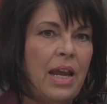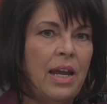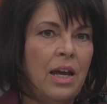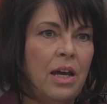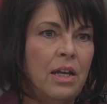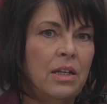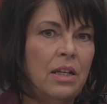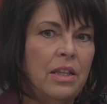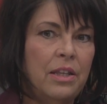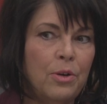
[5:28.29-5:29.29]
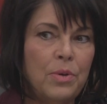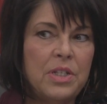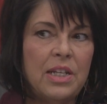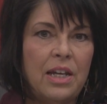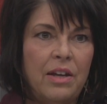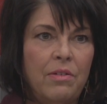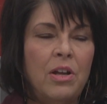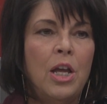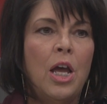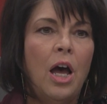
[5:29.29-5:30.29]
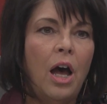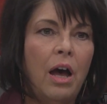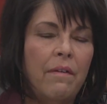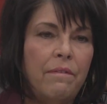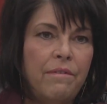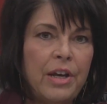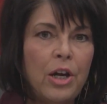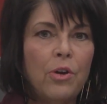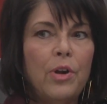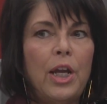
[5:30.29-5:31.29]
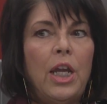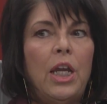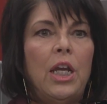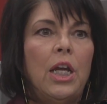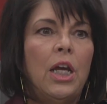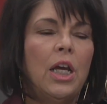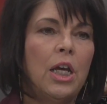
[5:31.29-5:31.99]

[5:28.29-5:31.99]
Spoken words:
and there was a very